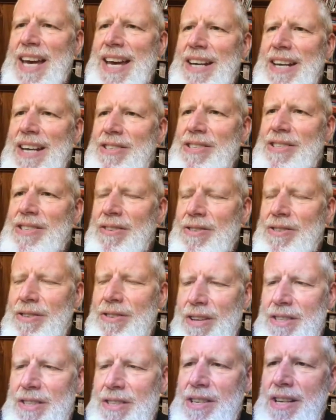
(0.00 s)
tax in
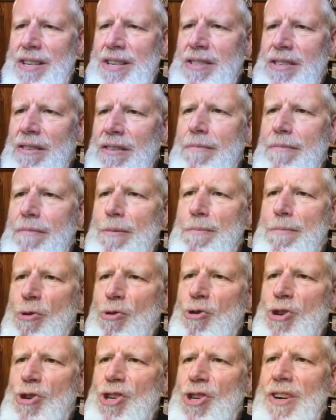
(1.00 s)
the sense of the
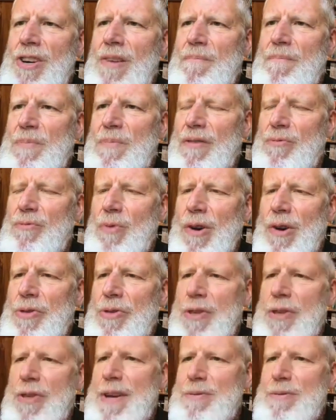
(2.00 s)
proportion of
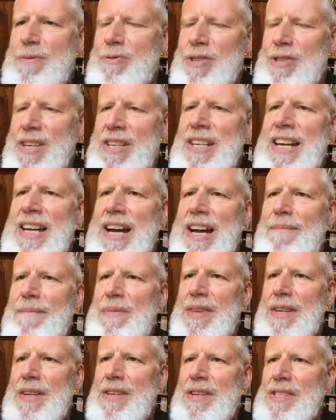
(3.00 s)
wealthy people's
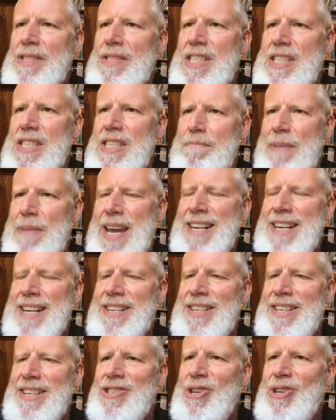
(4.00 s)
income that is
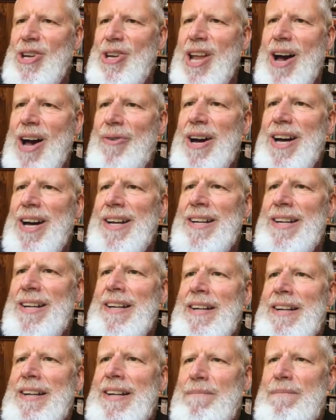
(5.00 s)
spent is lower
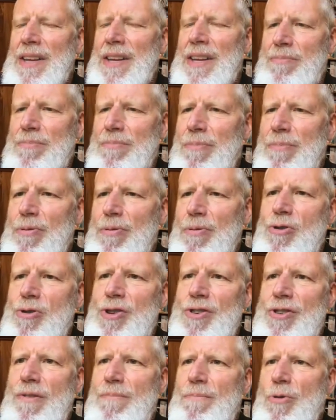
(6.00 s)
than the
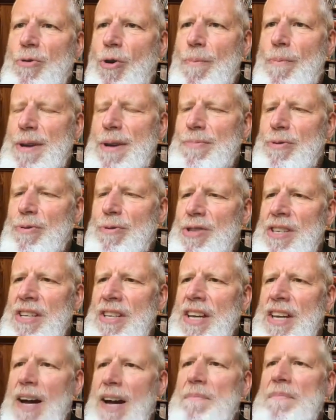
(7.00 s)
proportion of poor people's
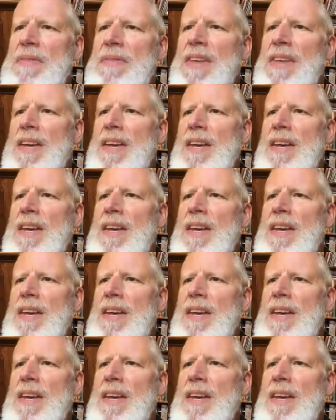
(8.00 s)
income.